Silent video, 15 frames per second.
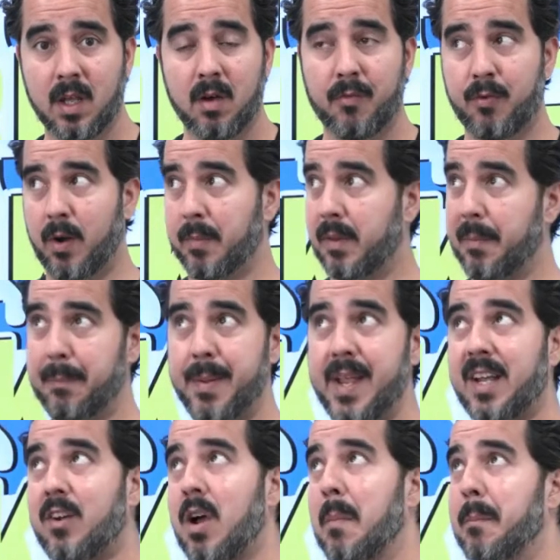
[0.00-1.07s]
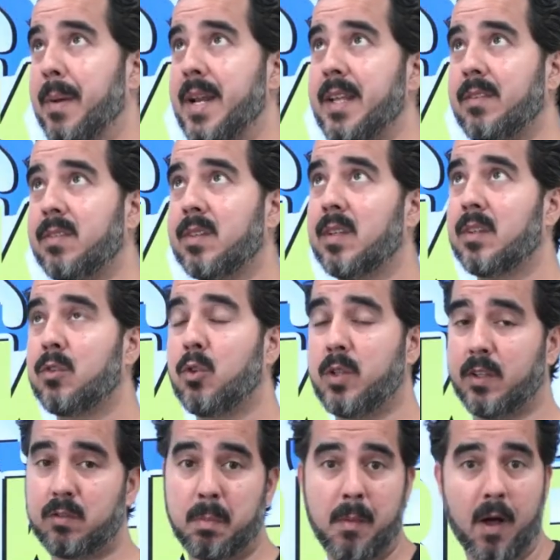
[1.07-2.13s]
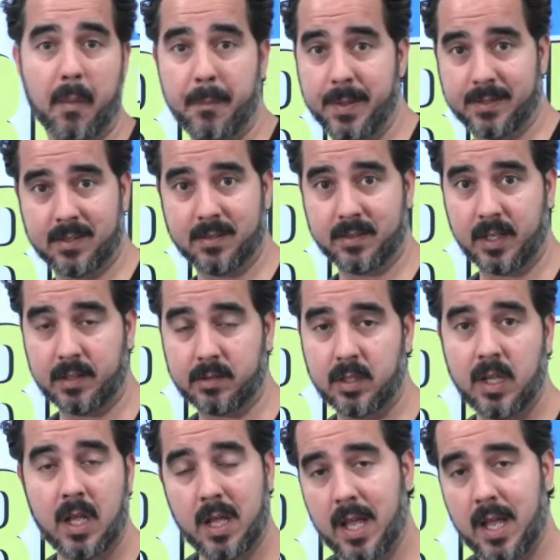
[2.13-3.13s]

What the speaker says: from the big companies to the small businesses.